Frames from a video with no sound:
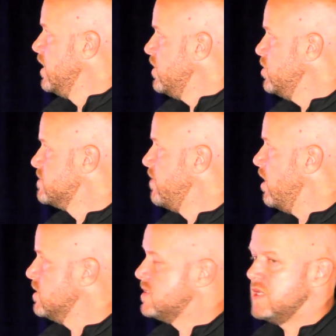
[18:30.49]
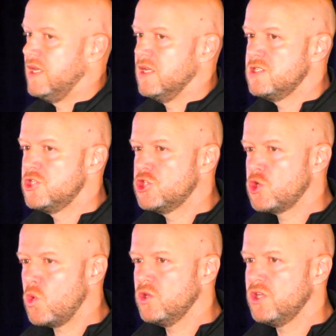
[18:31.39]
Use bots in a
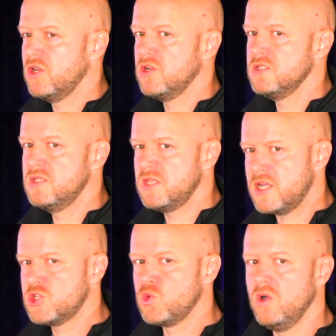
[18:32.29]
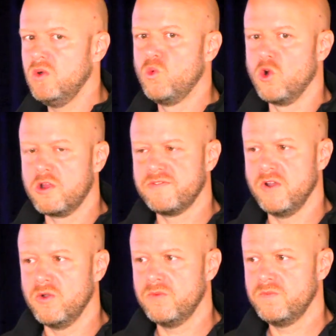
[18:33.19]
short and contextual
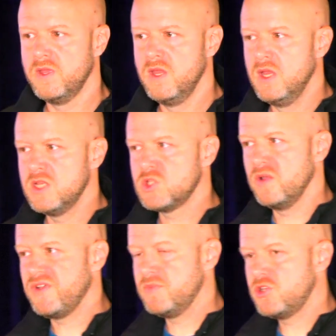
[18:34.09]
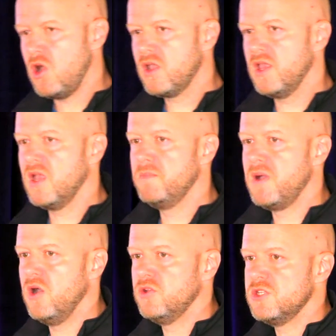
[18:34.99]
workflow. So if I'm talking
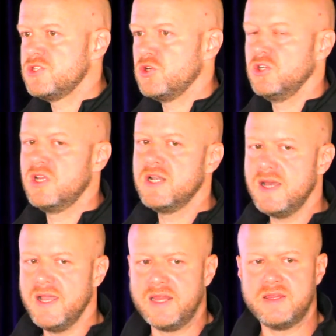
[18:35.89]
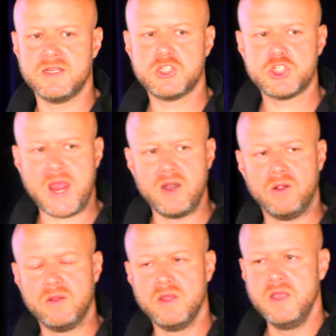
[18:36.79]
about a certain client in a
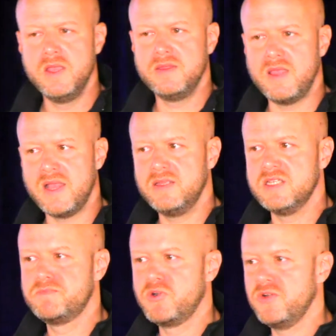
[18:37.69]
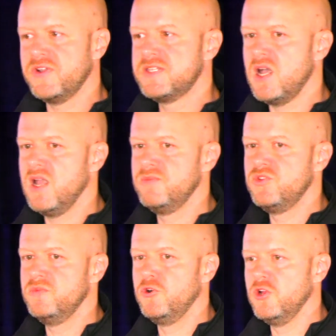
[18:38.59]
channel, that is perfect time
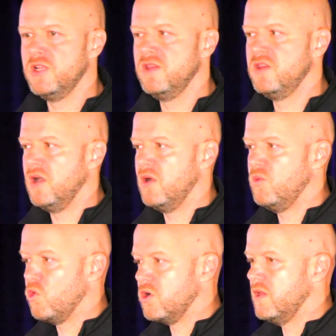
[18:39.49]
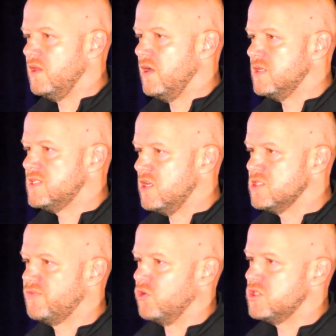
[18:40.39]
to pull in the
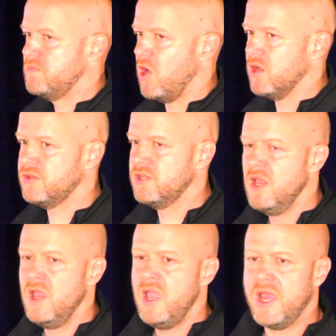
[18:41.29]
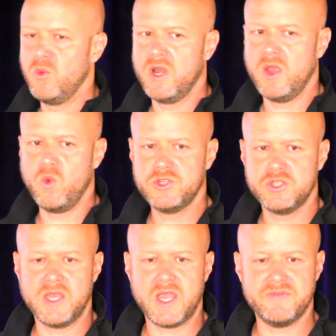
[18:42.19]
Salesforce bot. And when I want to
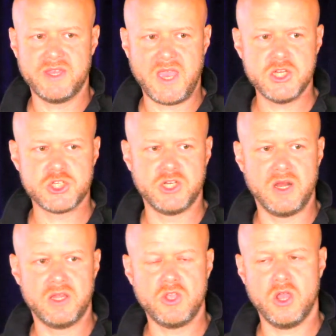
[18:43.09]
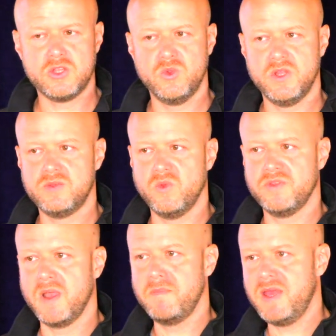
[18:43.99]
take a vacation and I talk to it
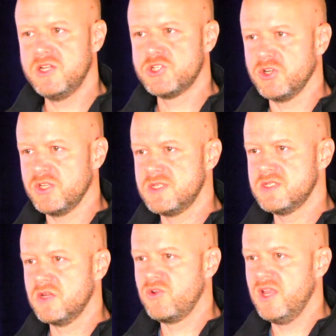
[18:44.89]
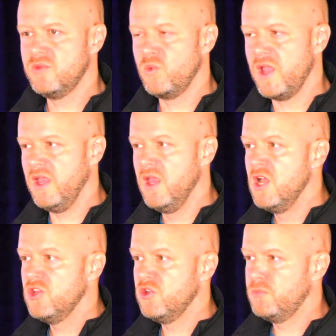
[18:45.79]
with my manager, this is a great way
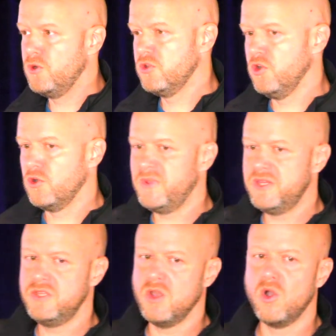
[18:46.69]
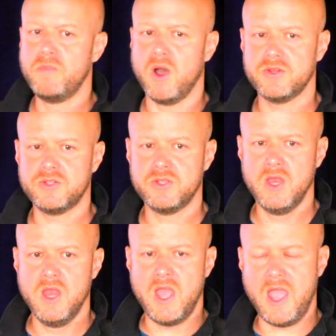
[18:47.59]
to pull your PTO bot.
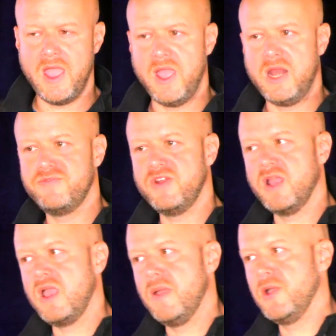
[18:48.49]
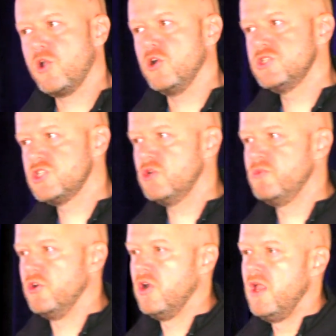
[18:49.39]
And if I am a
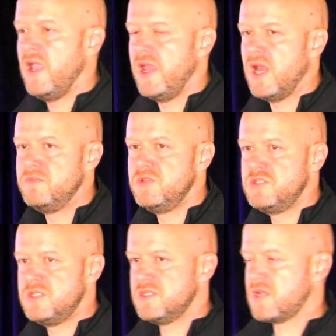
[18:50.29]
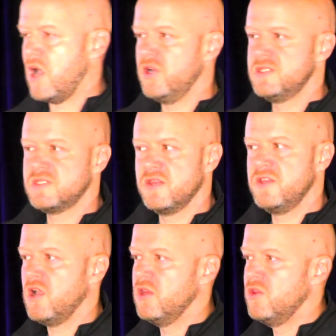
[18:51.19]
consumer and I'm scouting
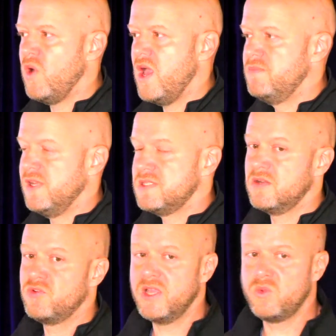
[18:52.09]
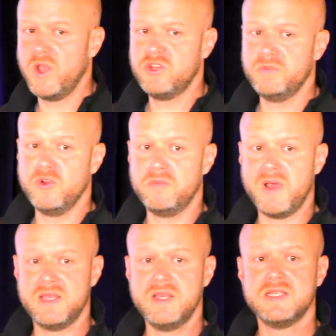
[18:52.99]
something on the web, it's a great way to pull
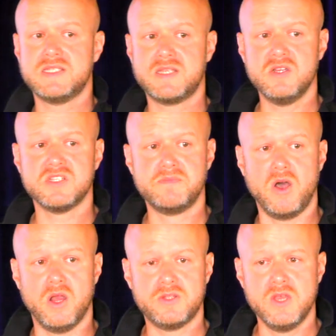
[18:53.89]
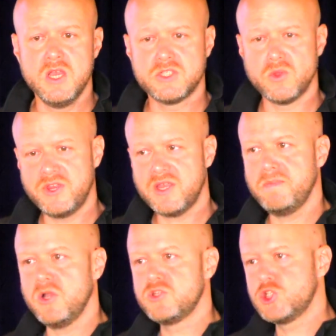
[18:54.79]
my sales bot. So think
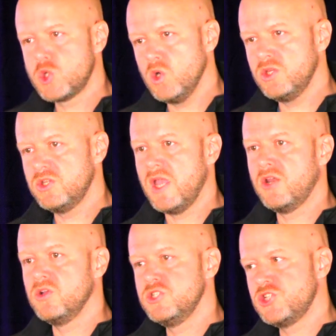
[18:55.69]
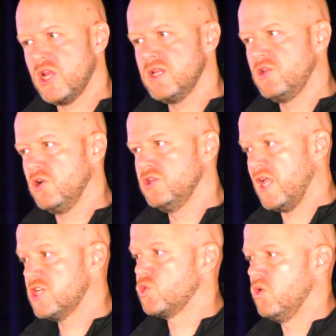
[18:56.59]
about short and
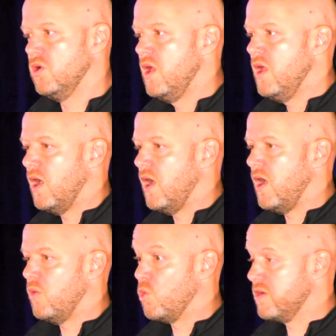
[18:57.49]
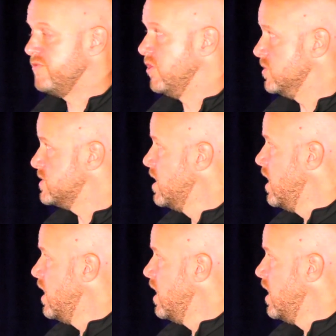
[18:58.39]
contextual workflows.